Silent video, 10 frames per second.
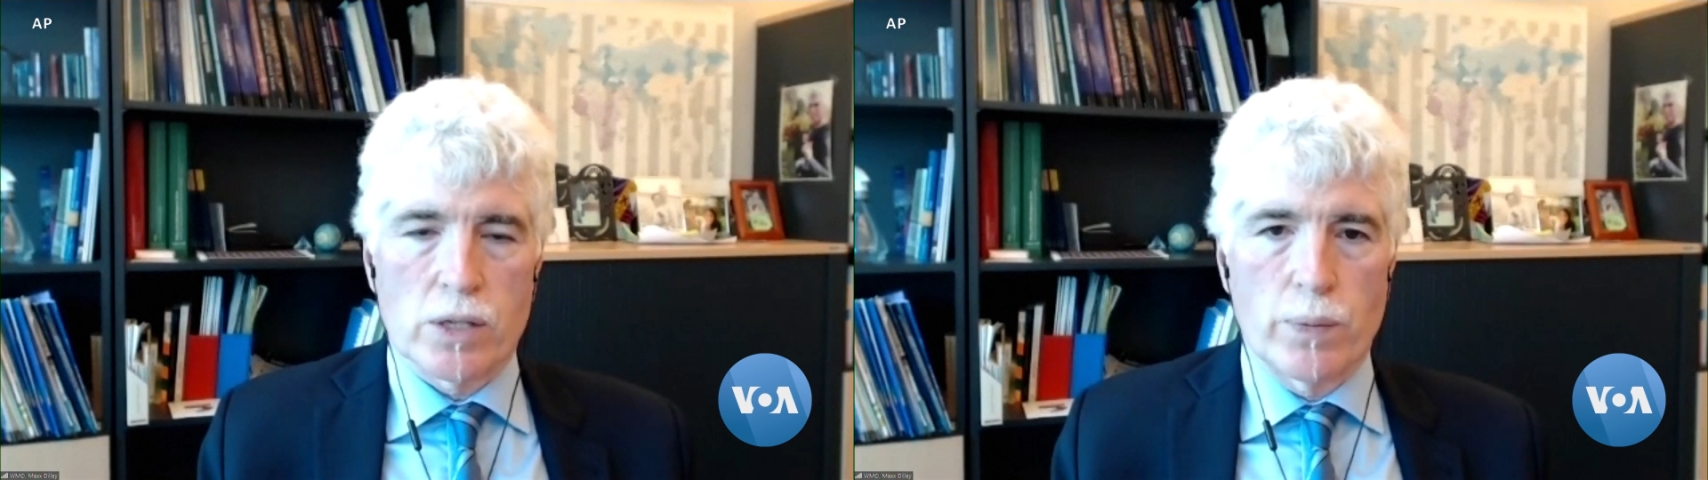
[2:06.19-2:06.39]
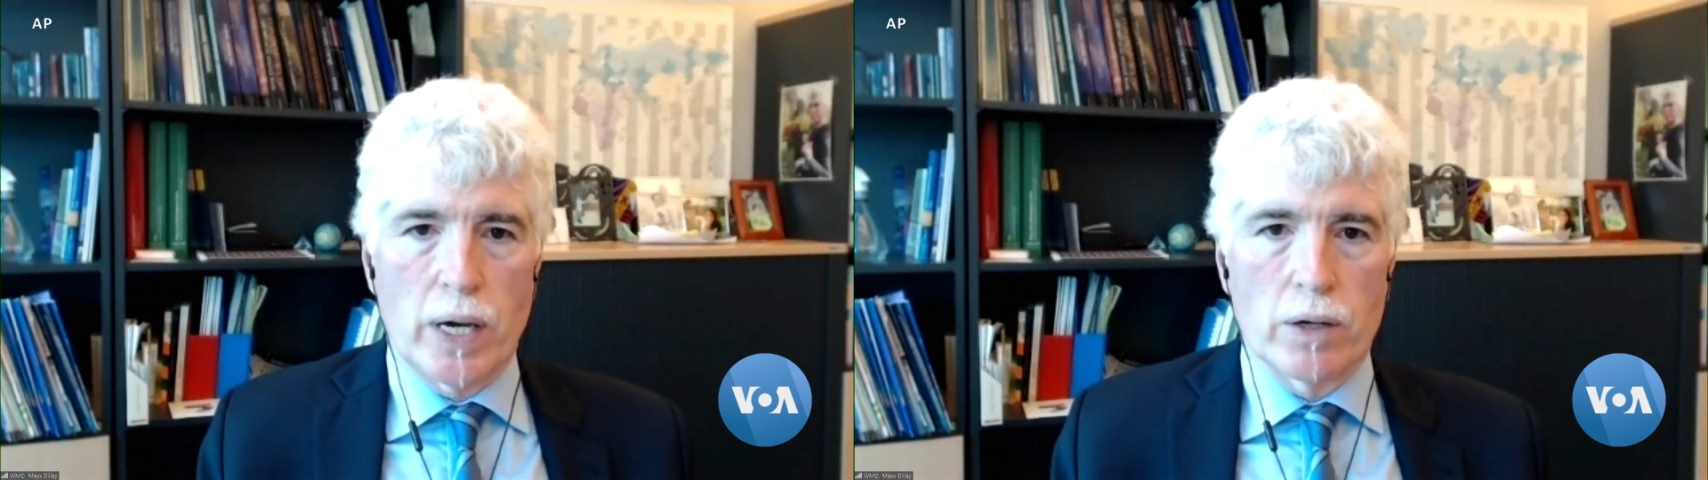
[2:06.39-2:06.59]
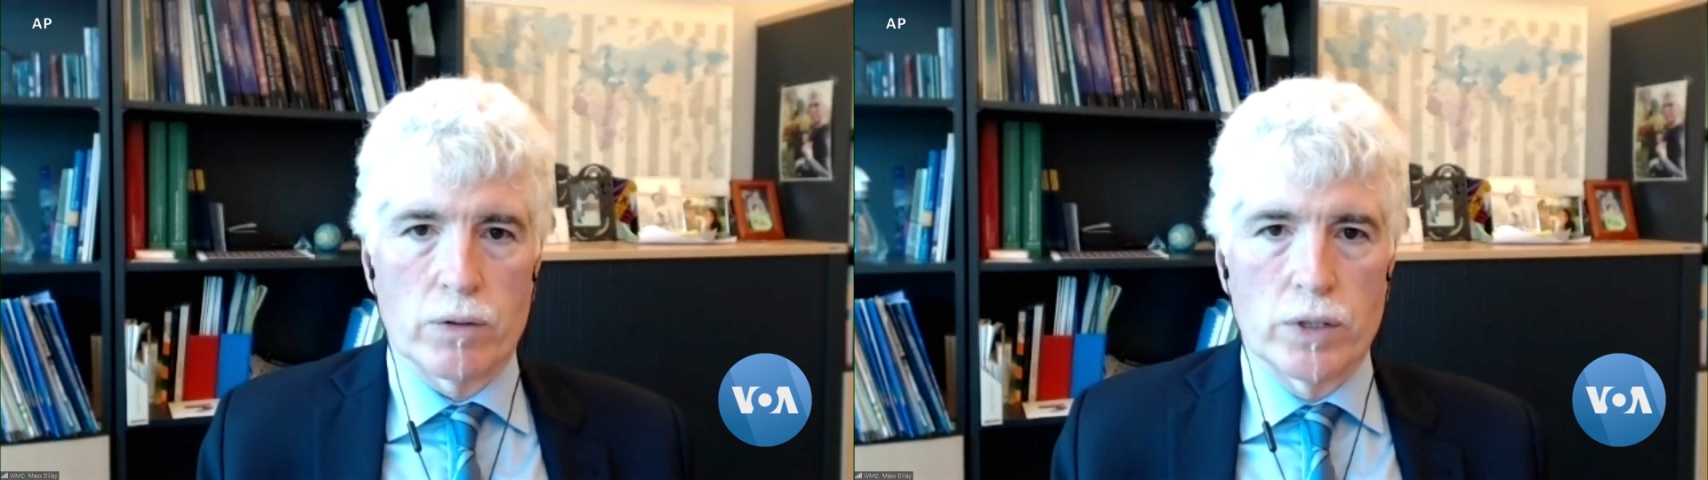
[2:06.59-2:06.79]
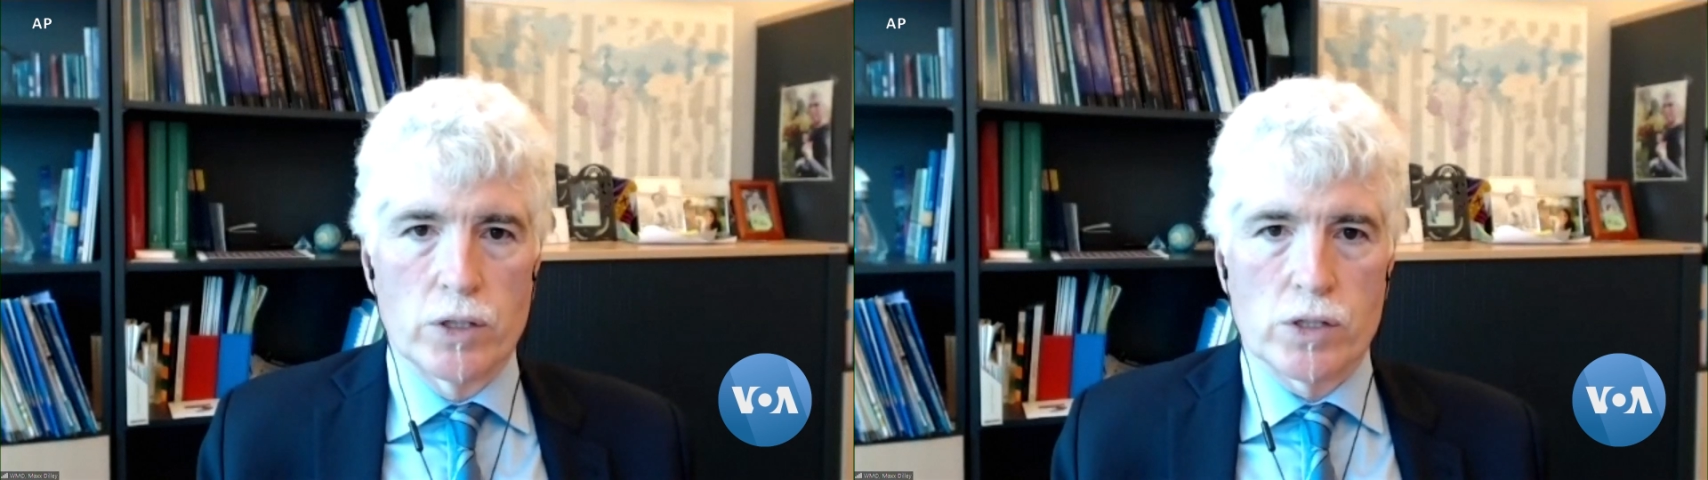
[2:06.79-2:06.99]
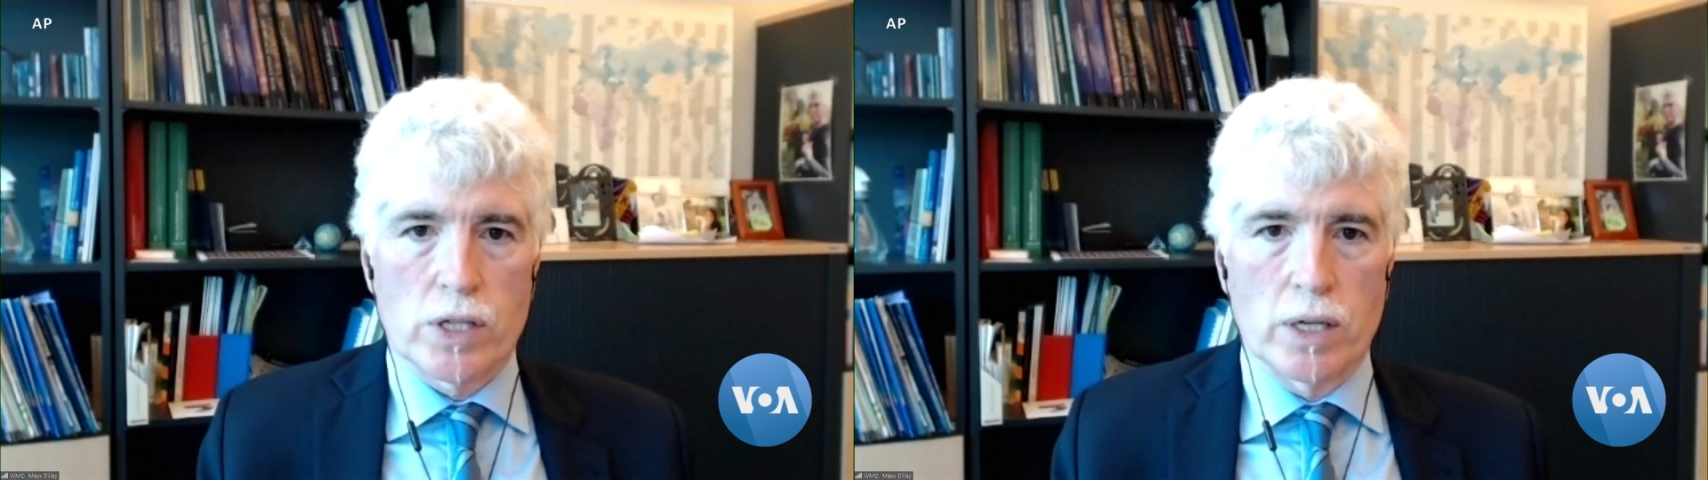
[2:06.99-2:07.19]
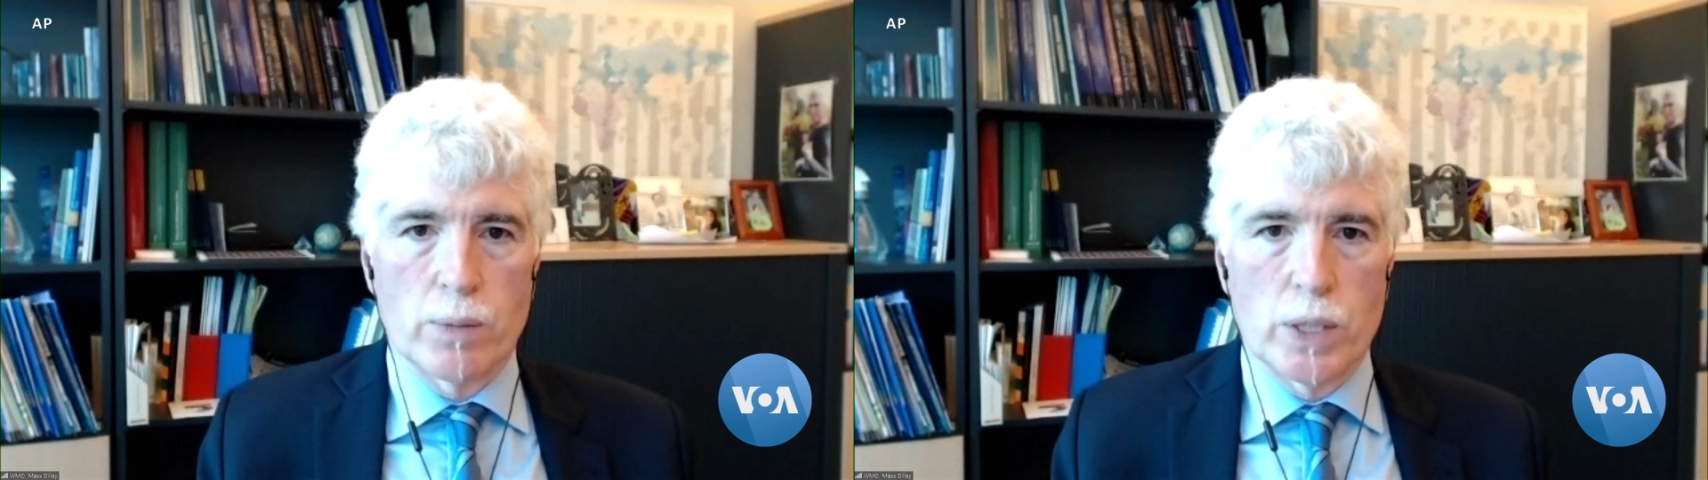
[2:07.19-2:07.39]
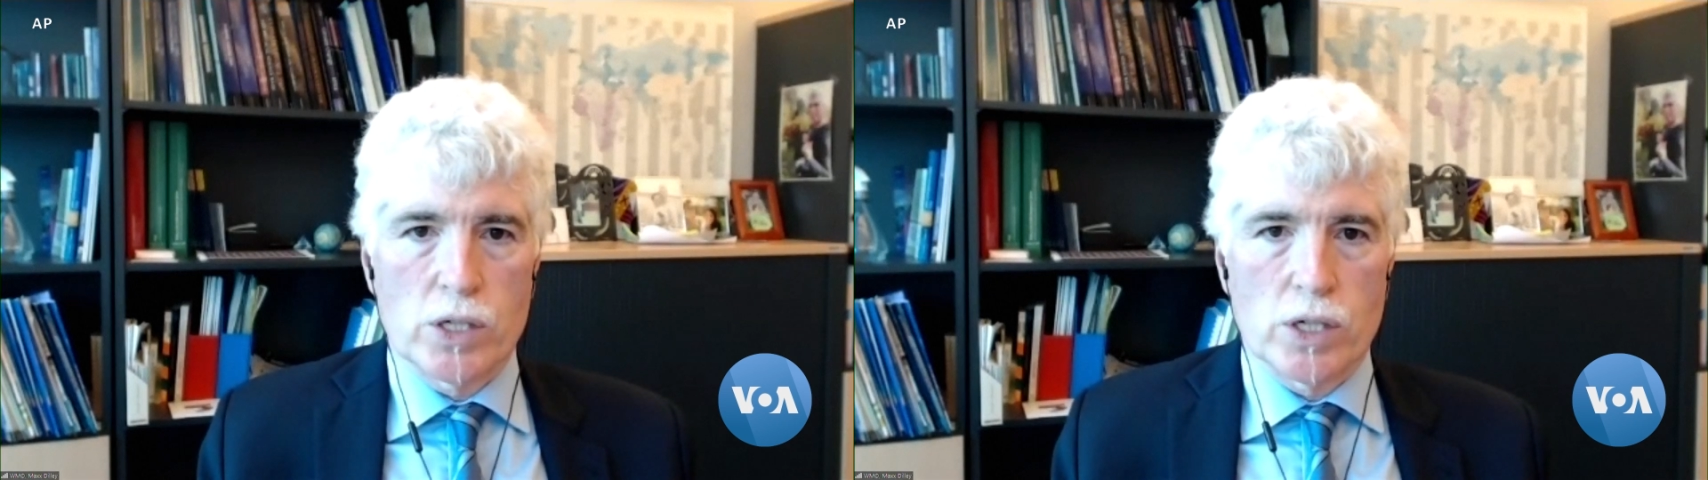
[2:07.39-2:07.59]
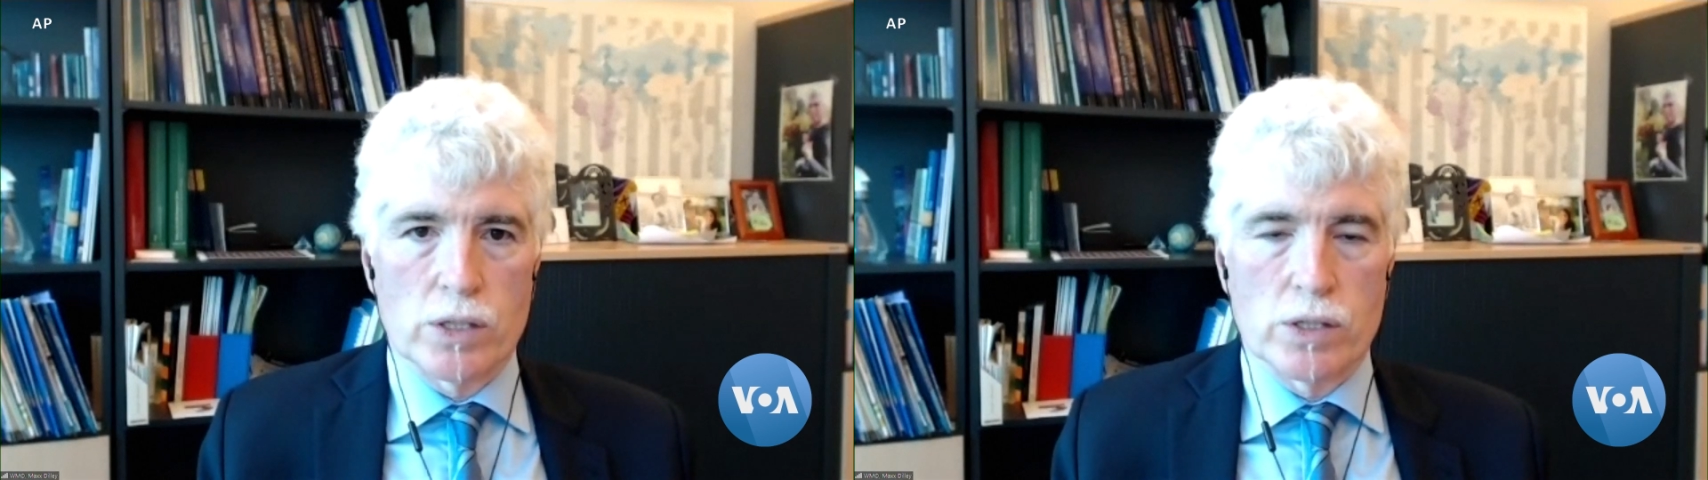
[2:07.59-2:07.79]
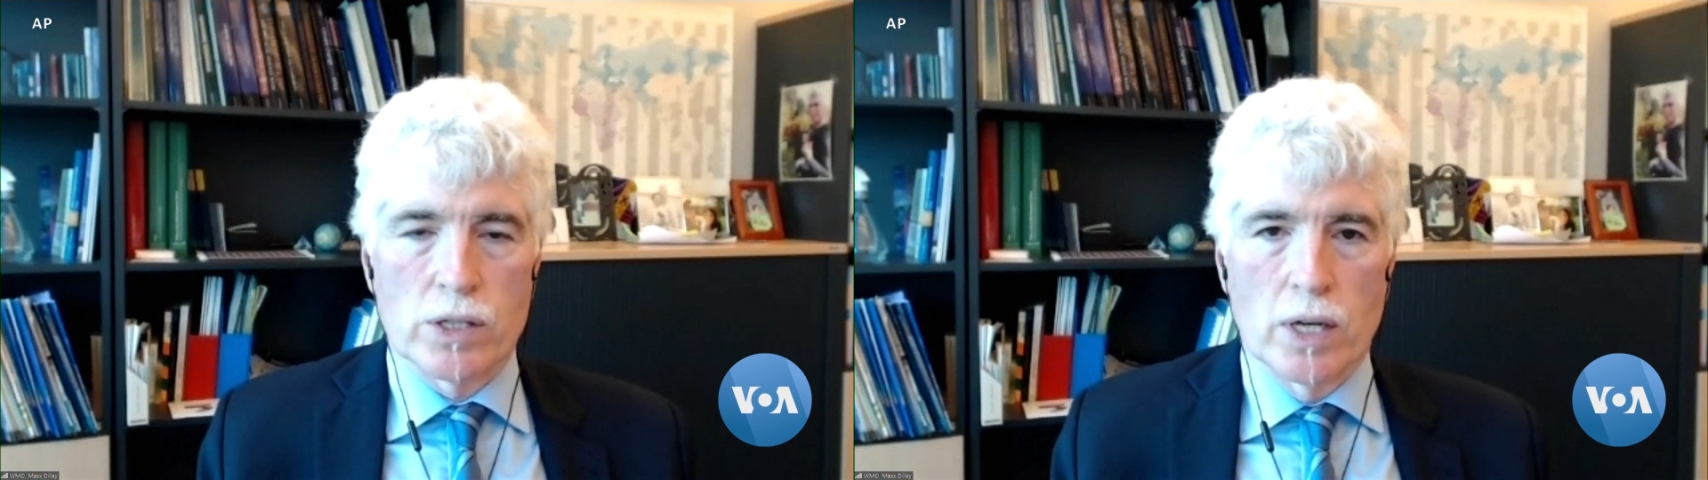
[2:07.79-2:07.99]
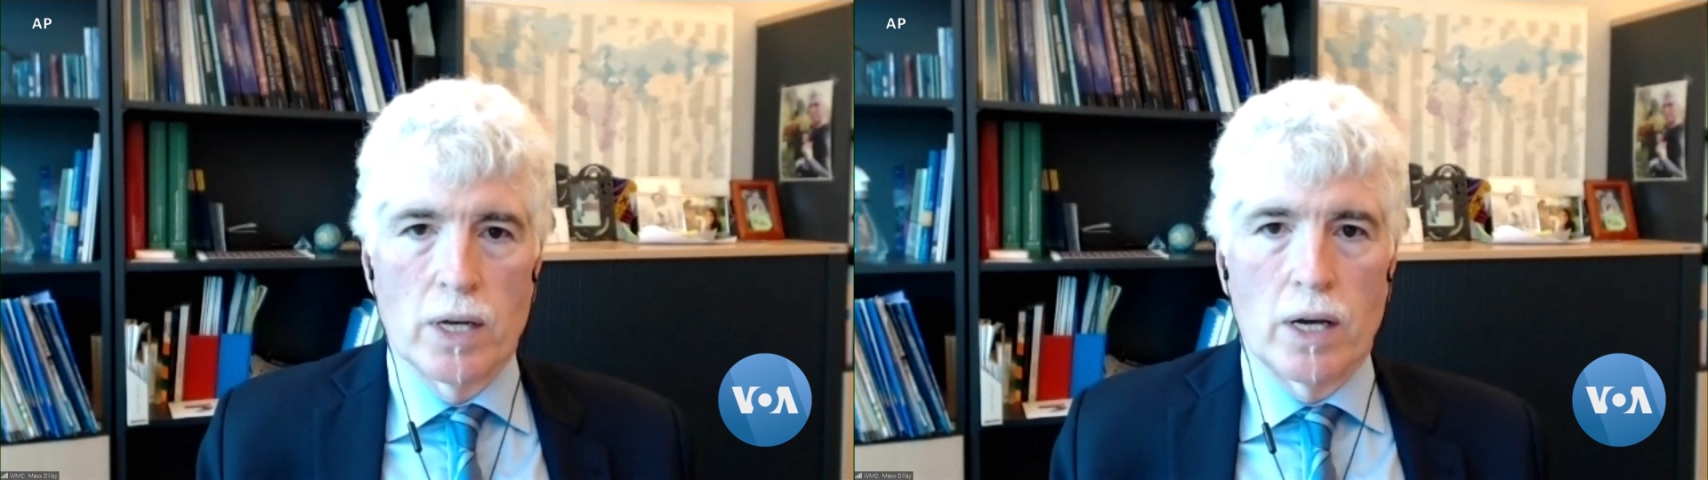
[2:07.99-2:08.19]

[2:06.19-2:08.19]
about reducing emissions,